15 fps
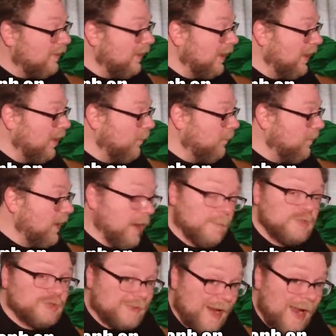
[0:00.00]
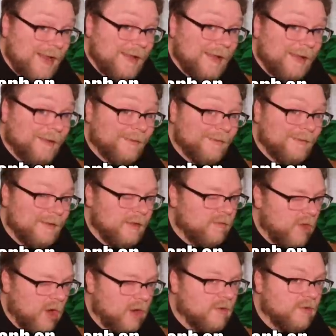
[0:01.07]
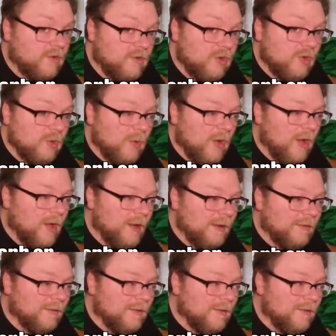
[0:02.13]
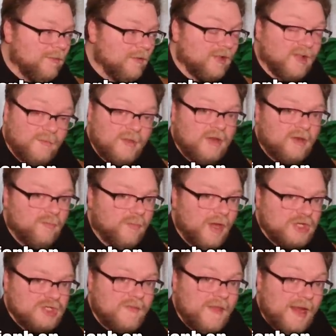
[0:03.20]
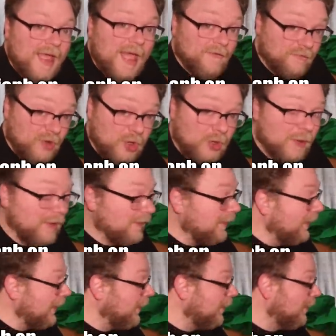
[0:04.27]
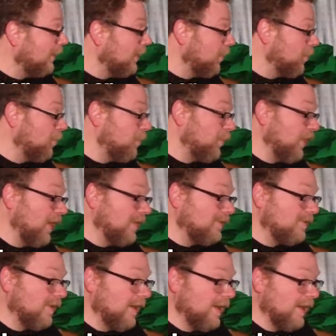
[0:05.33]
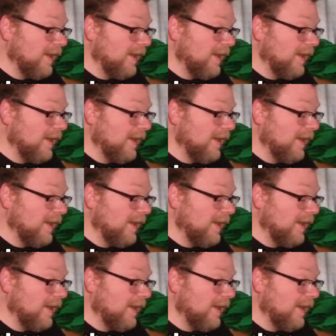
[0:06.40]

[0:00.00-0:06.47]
I'm trying. It's hard to do on the limited budget that I have currently, but